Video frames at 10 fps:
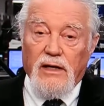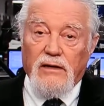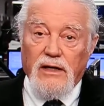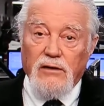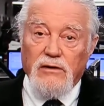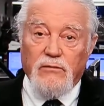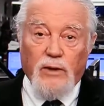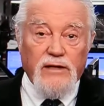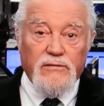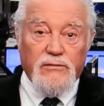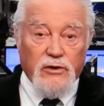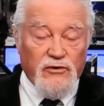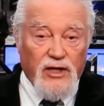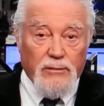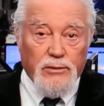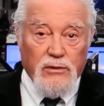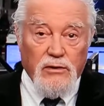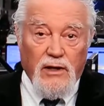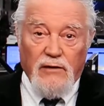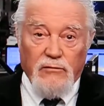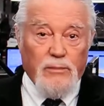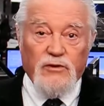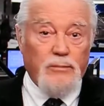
They could have waited, for example, for Ms.